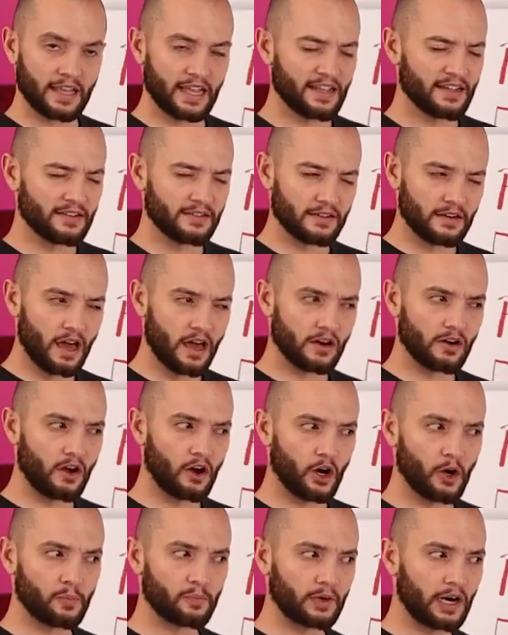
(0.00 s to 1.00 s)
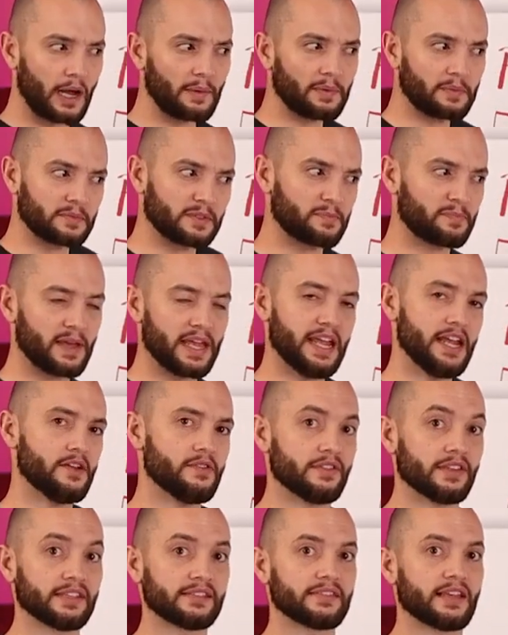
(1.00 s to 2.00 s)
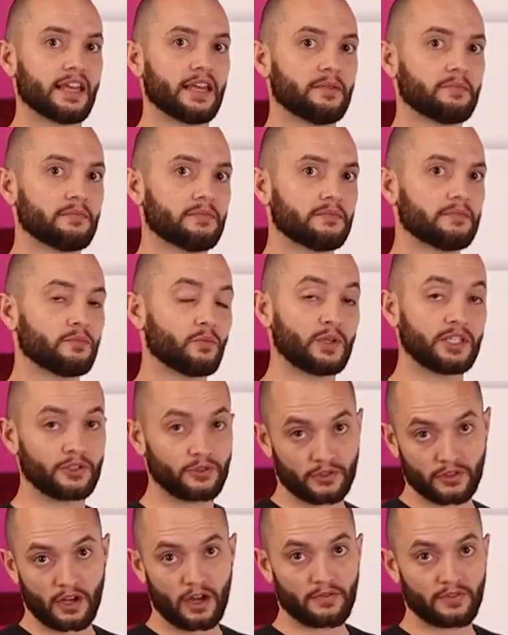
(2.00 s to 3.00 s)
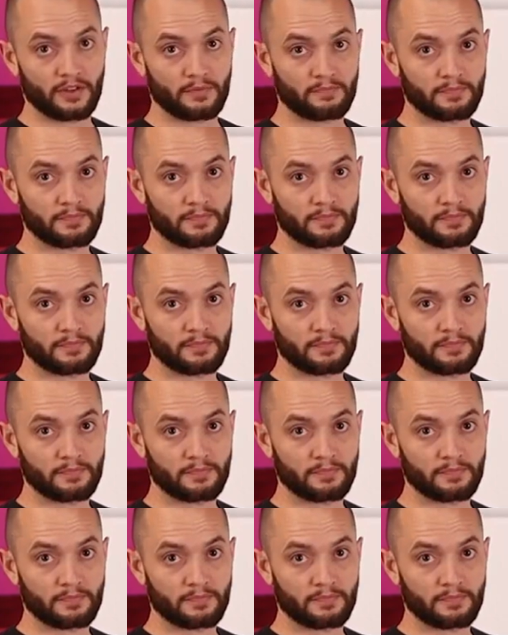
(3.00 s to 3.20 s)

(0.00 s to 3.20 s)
okay? Not all problems pay the same when you solve